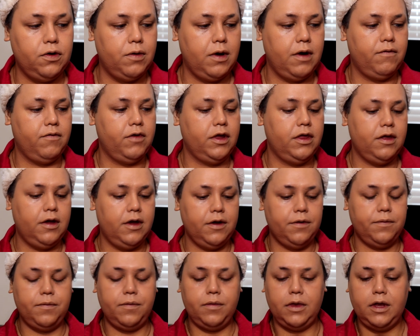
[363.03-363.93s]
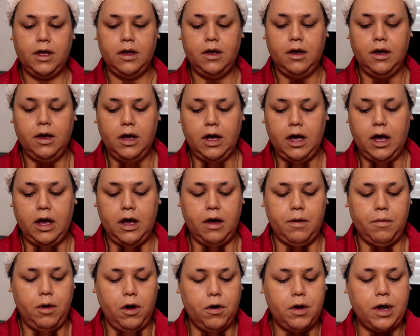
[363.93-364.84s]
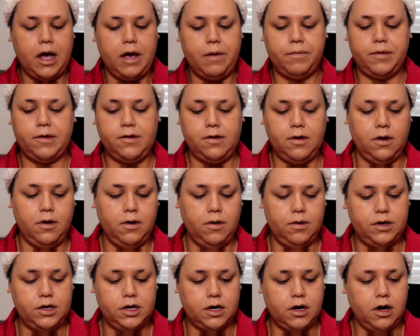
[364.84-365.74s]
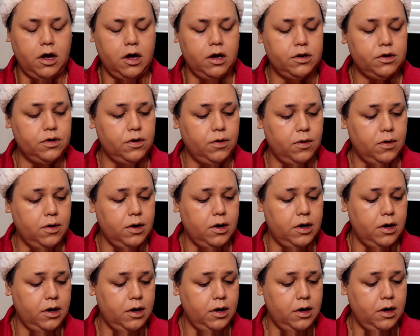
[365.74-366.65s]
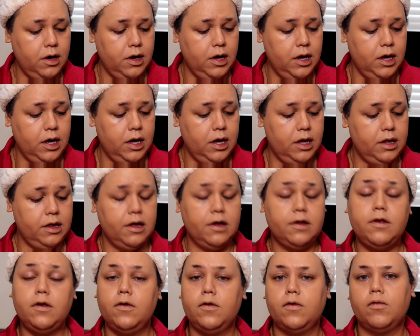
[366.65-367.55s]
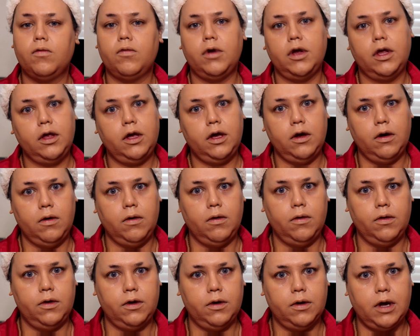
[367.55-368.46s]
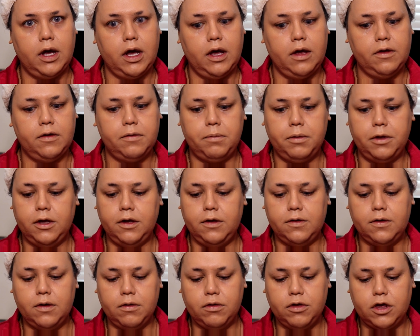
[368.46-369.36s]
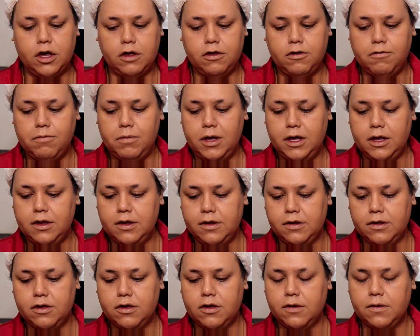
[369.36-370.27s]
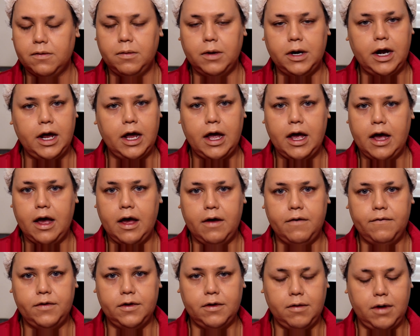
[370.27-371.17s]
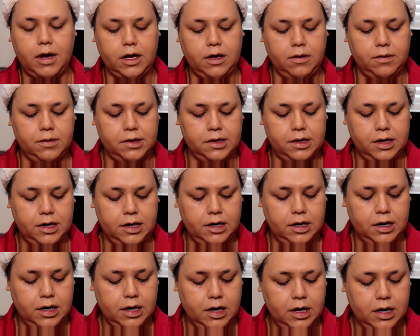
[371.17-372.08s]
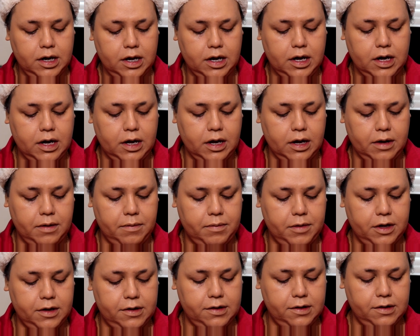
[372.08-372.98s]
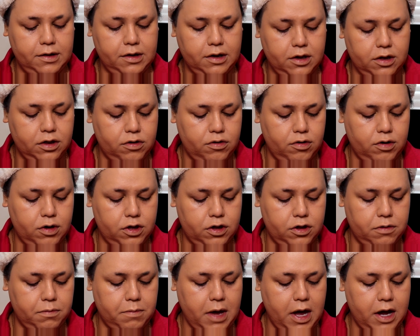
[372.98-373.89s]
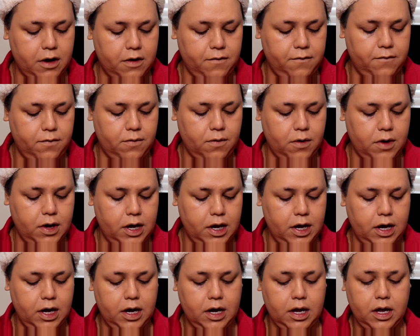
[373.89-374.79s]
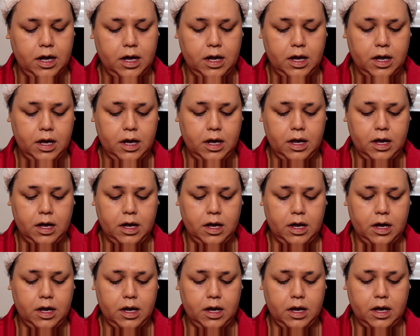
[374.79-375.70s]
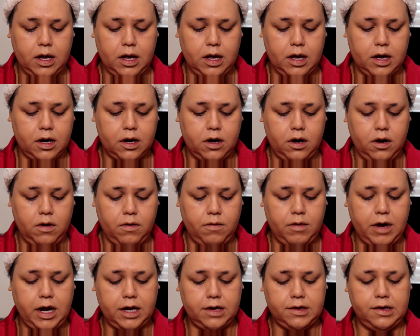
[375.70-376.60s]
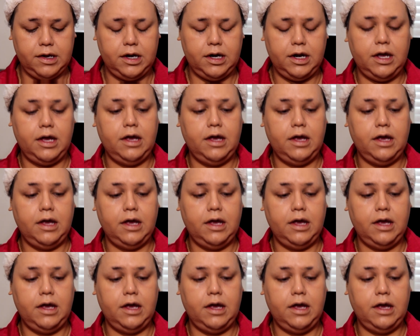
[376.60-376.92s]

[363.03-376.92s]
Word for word: do everything. Um, okay, so to contour, this is really old, you guys. Please don't judge me. This is just what I have, so I use it. Um, this is a Trish McEvoy Correct and